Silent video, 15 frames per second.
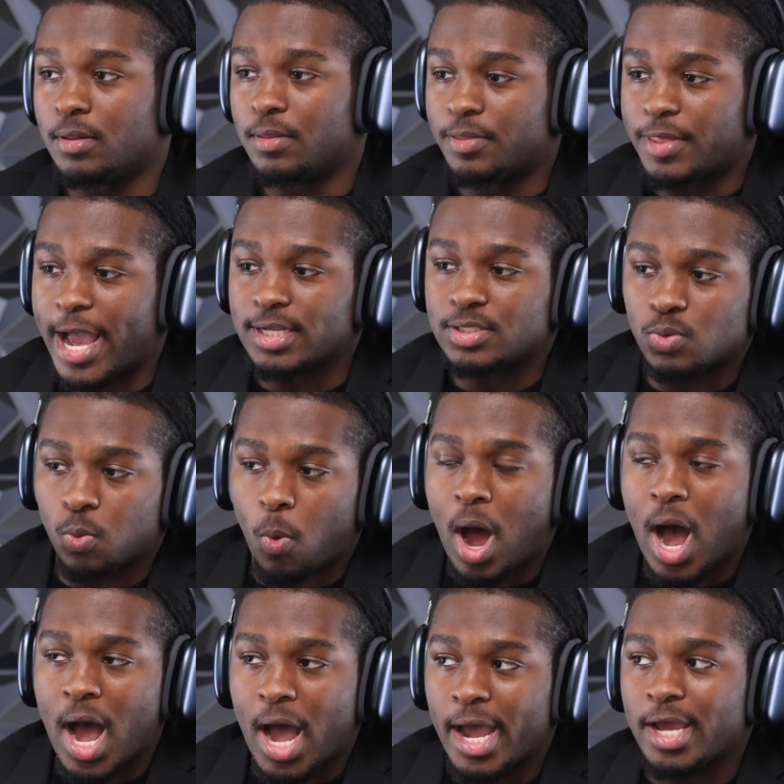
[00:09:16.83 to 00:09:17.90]
That's
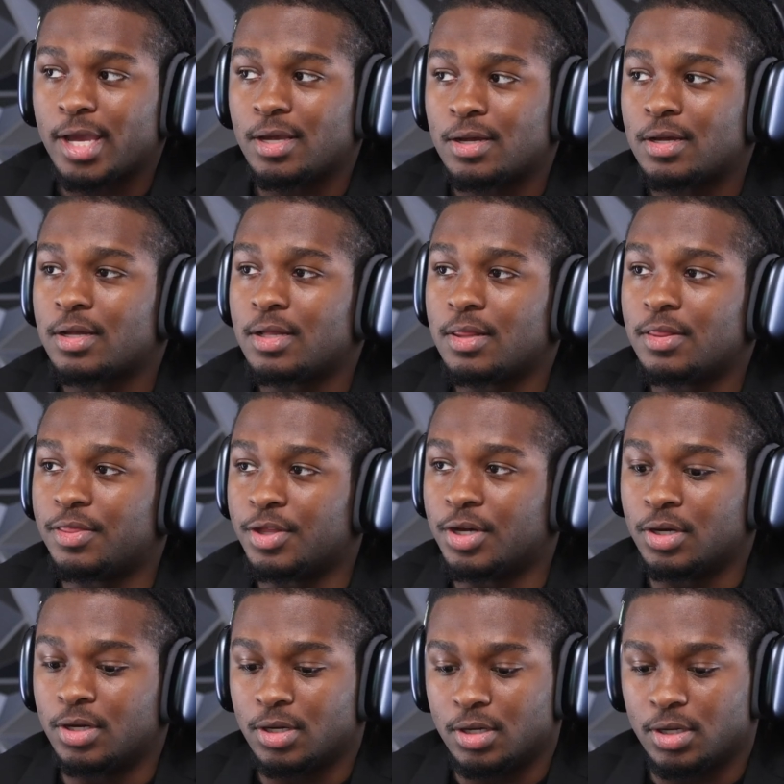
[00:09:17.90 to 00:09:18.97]
why
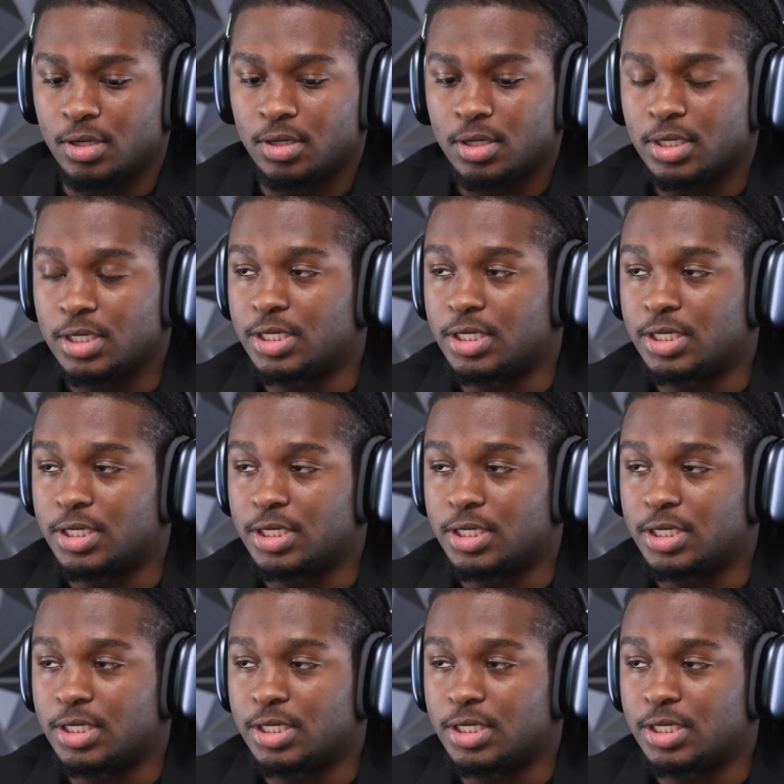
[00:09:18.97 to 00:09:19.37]
the